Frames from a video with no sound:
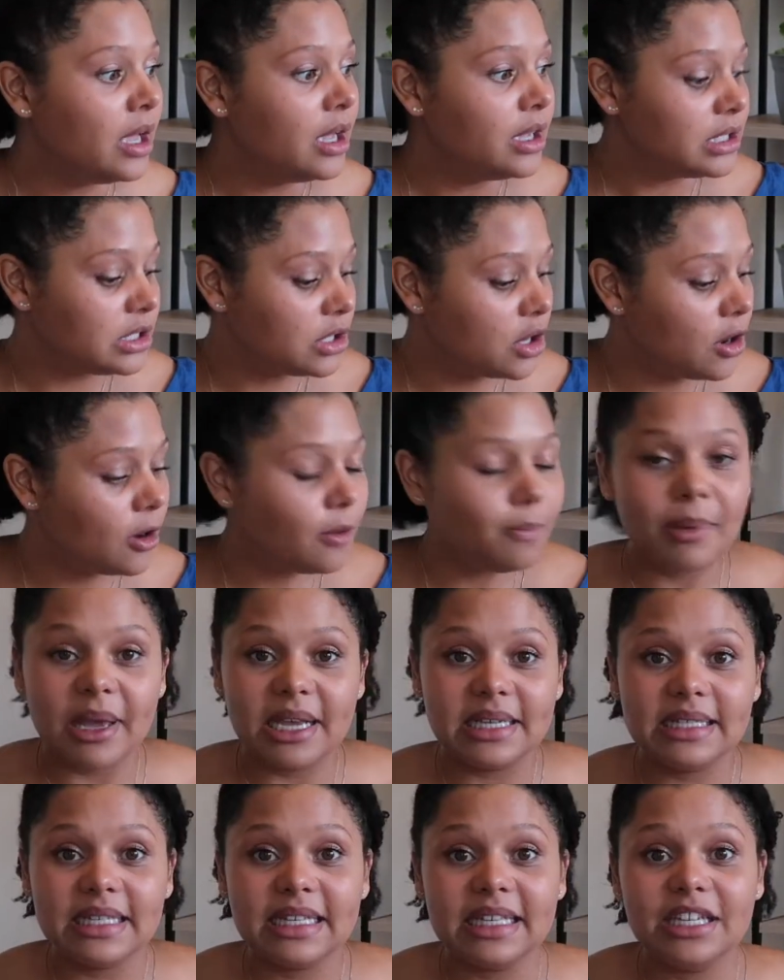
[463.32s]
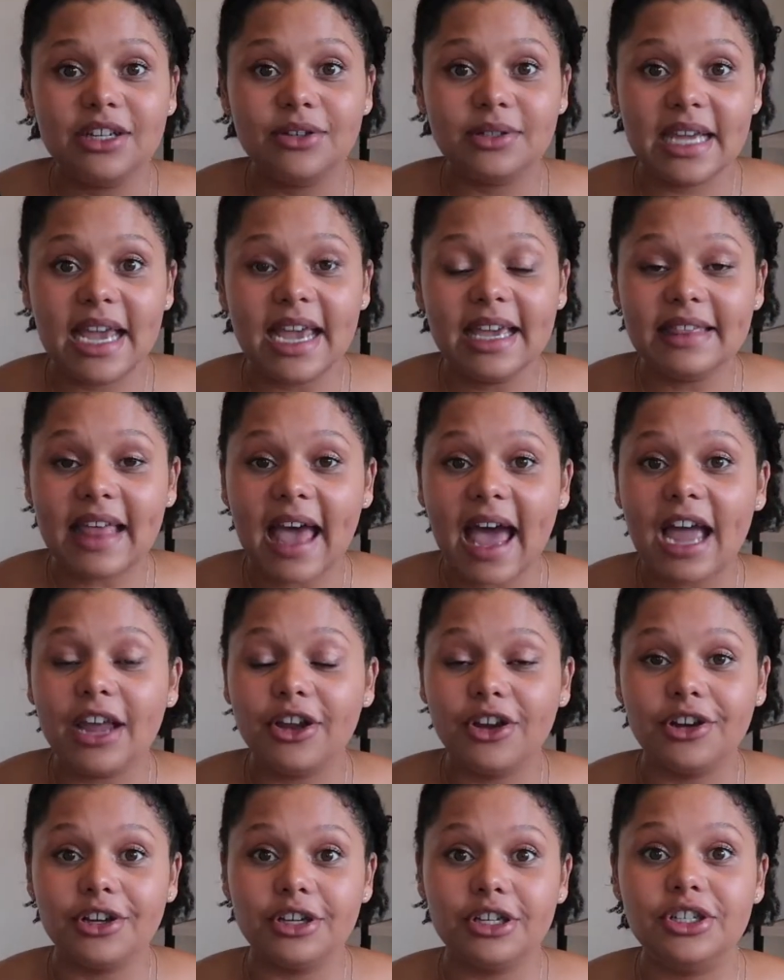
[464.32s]
So basically you take that,
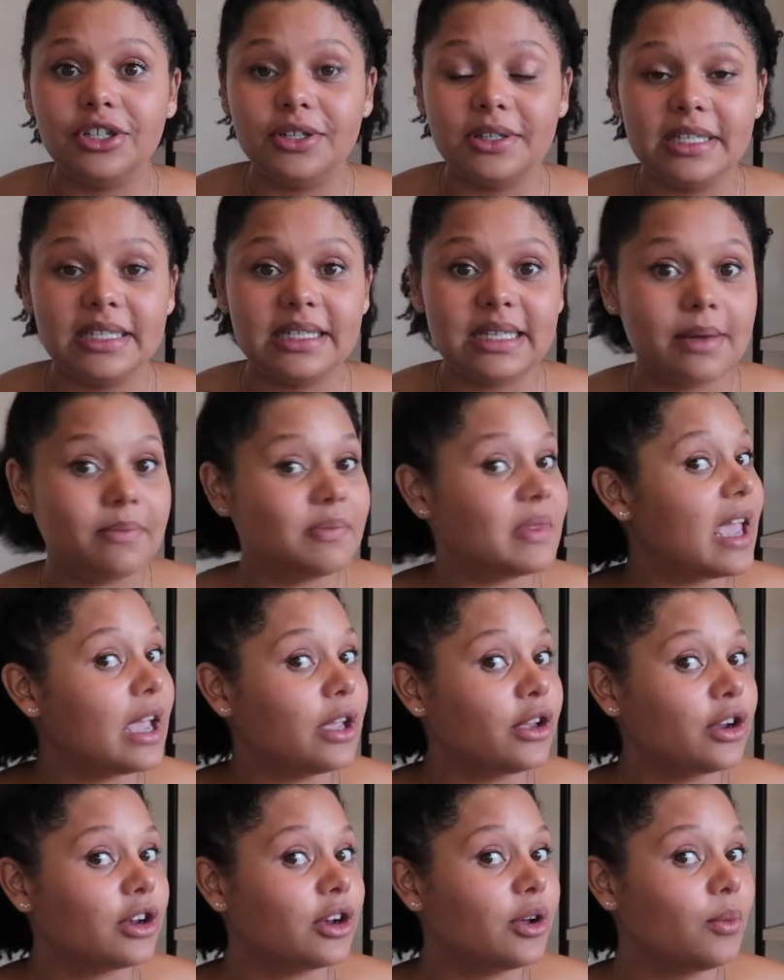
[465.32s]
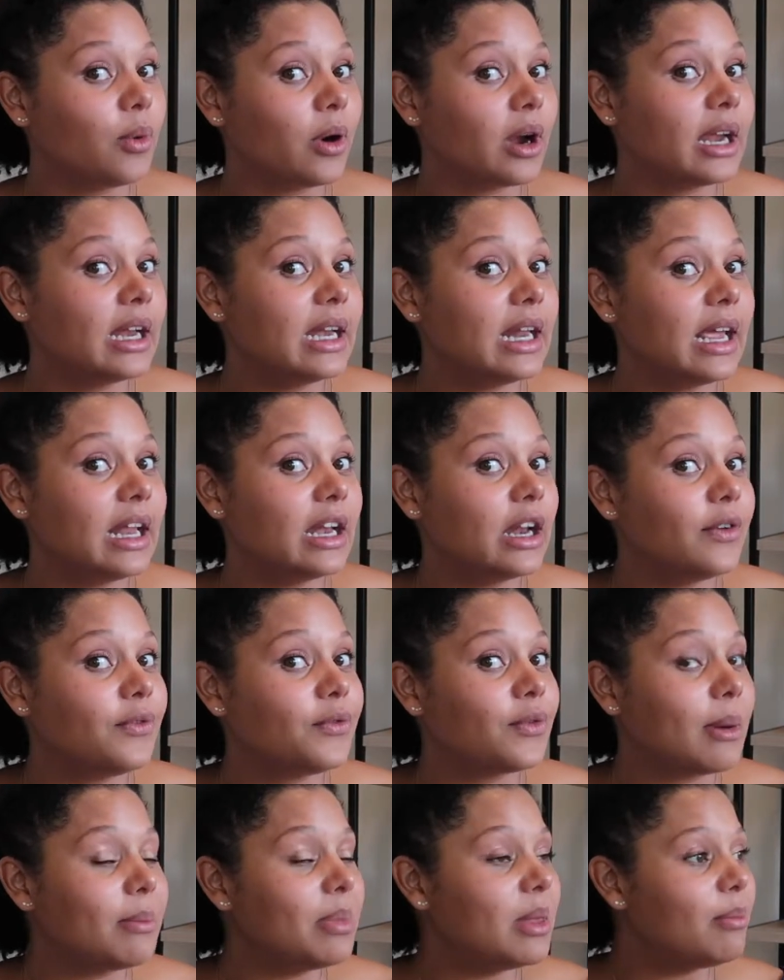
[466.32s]
you're gonna do the same thing. You're gonna work it in
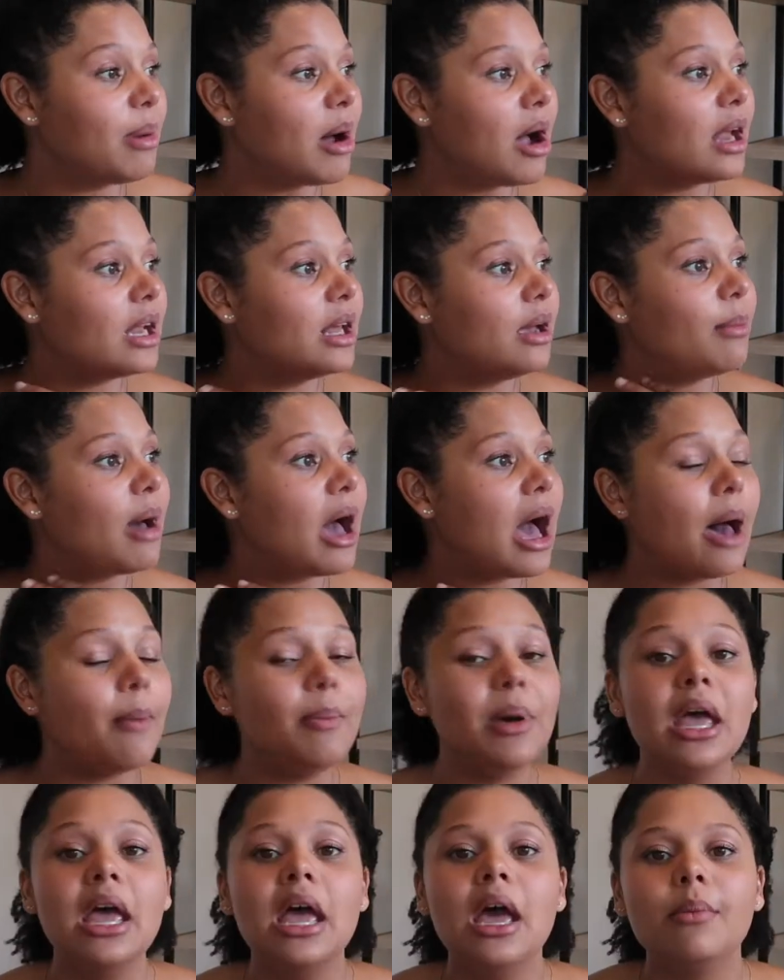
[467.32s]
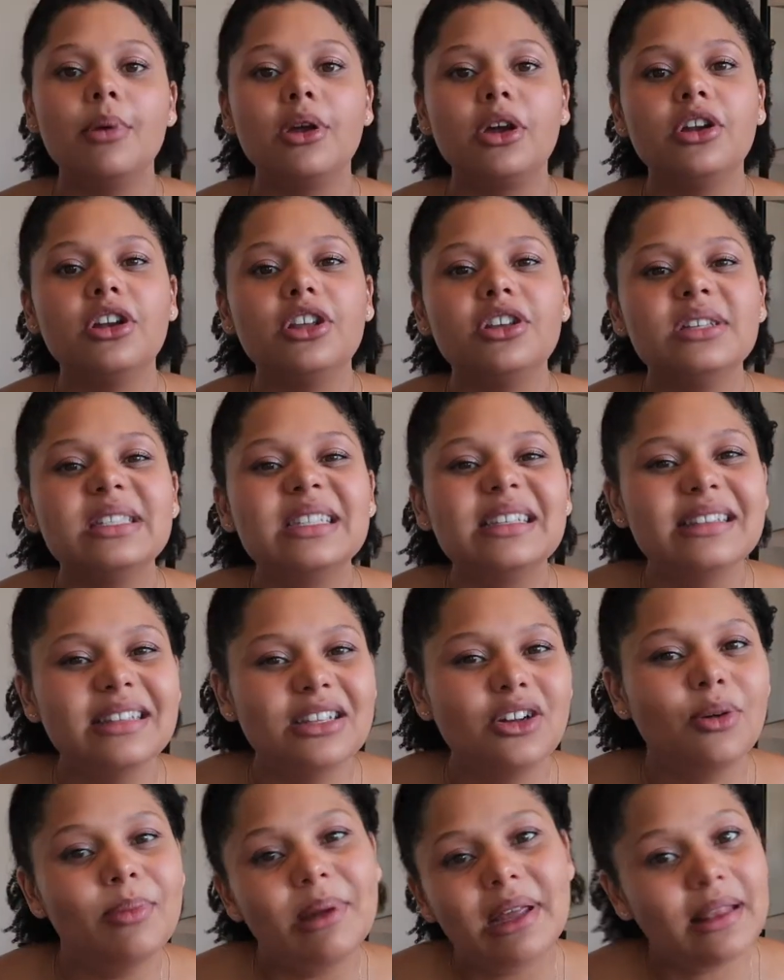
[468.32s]
from the bottom up, but you're gonna use a
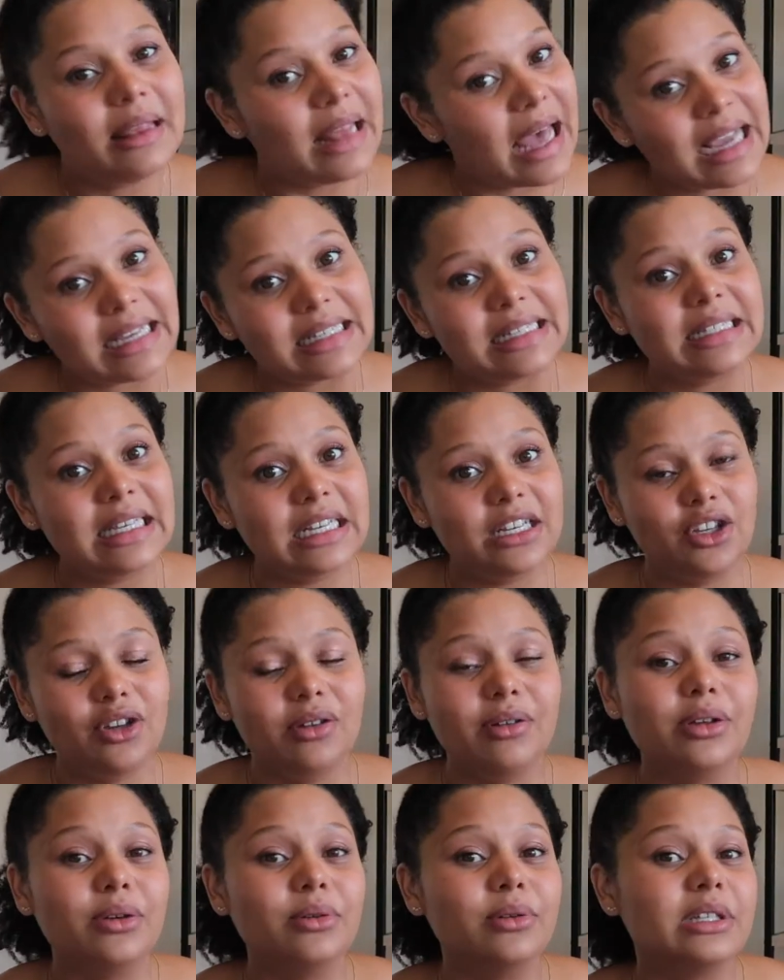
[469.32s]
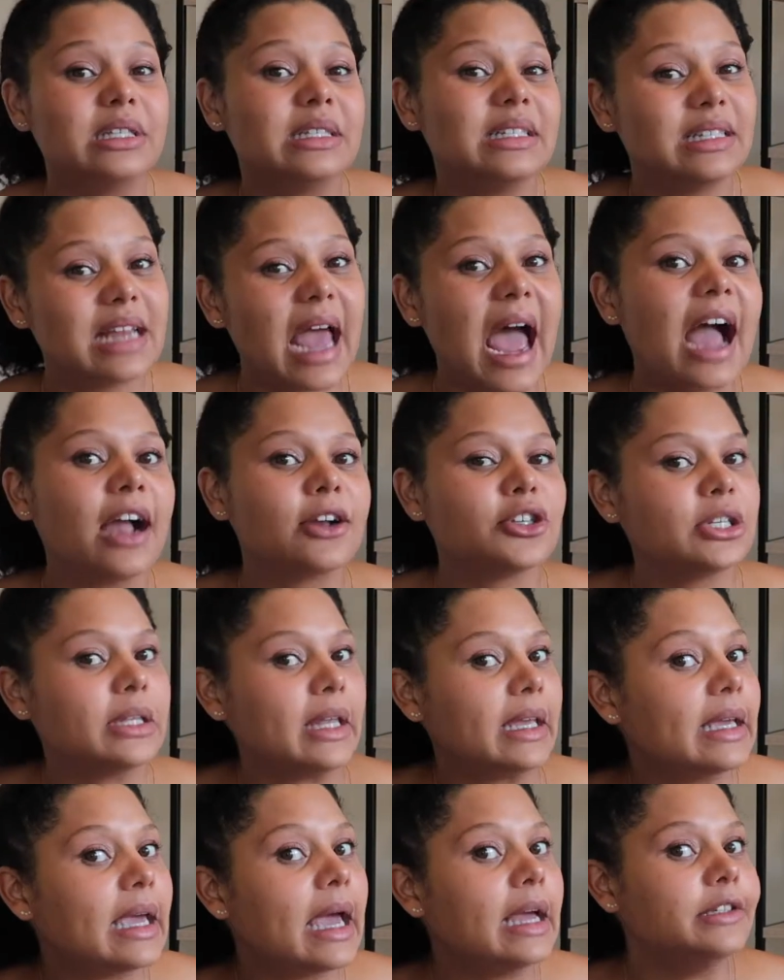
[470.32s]
little bit less than you used to
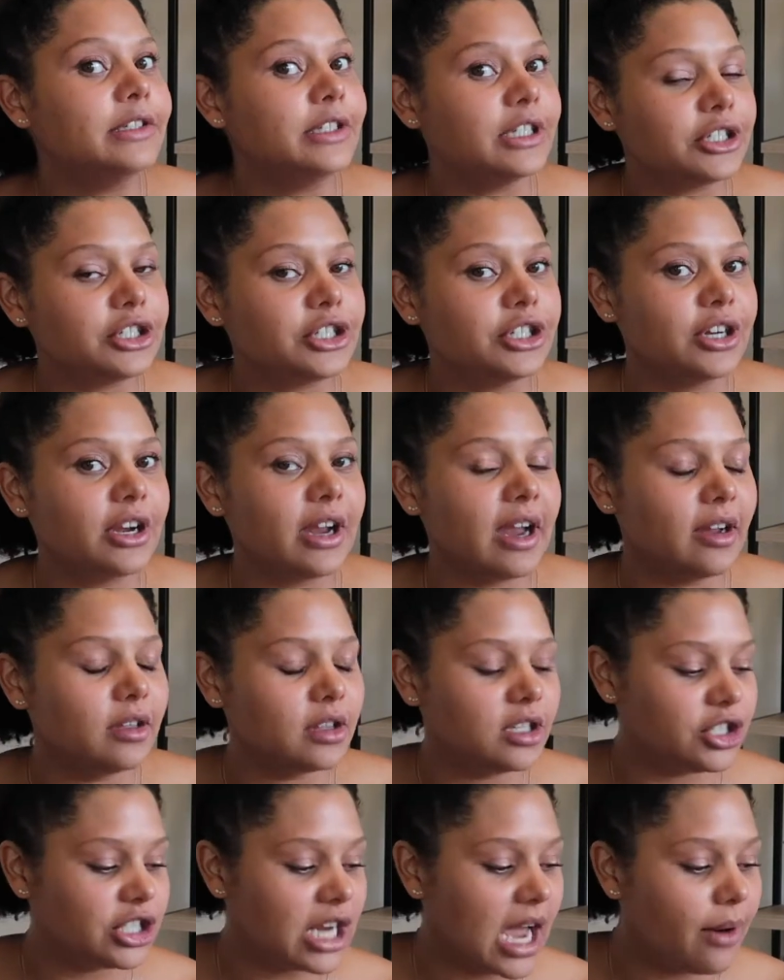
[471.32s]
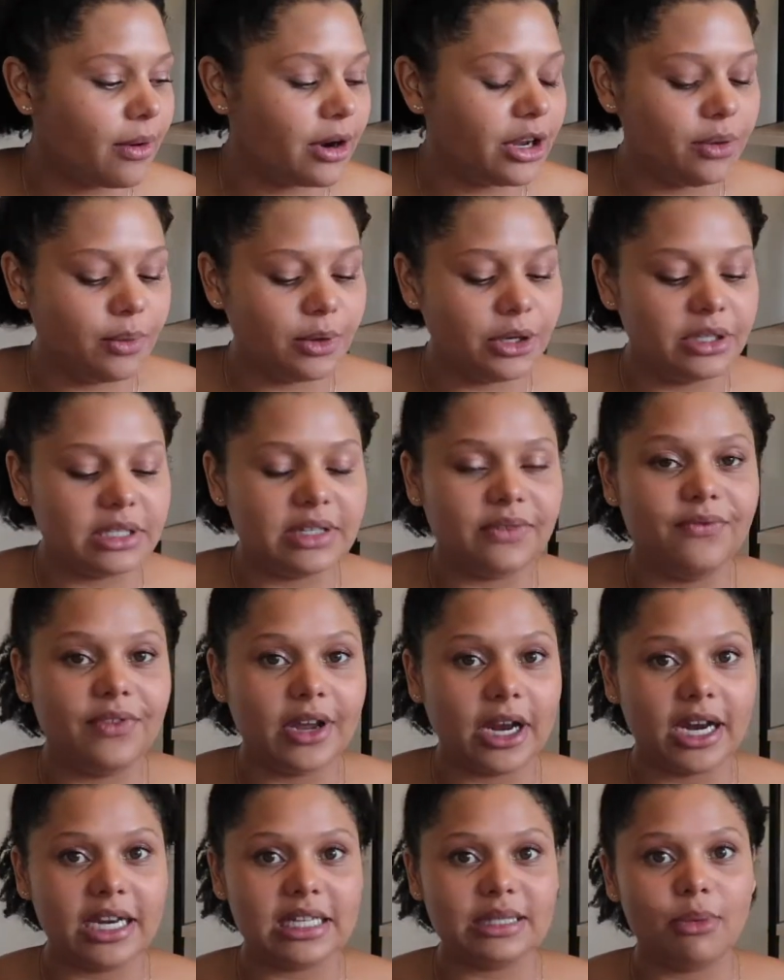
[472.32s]
actually like condition your hair in the shower. You wanna use a
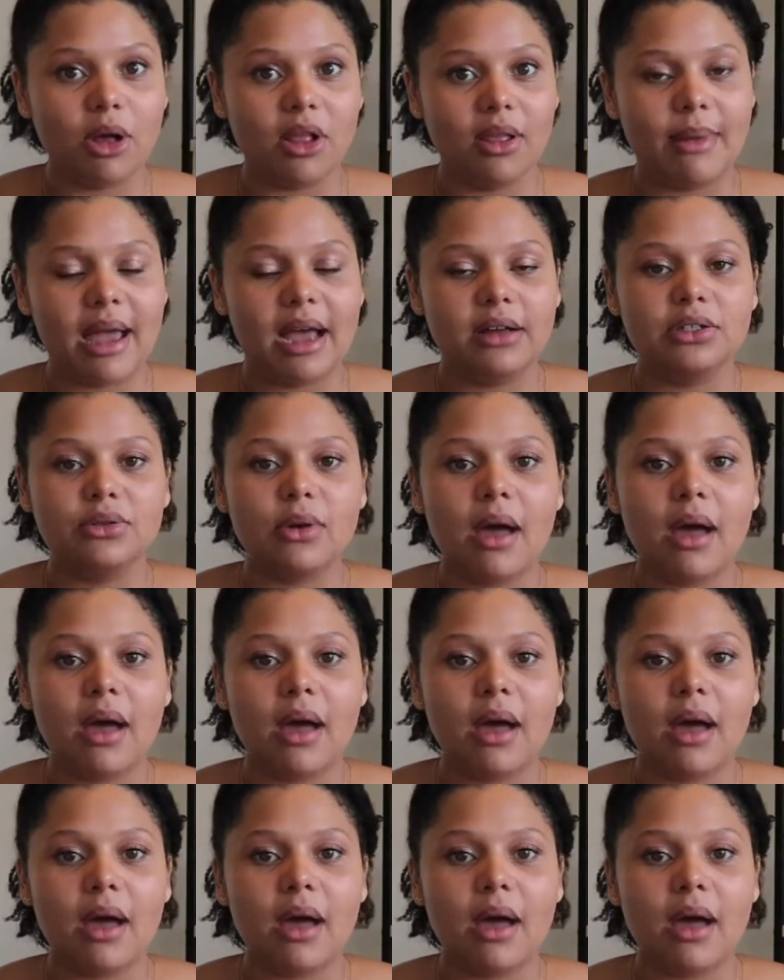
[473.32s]
very small amount.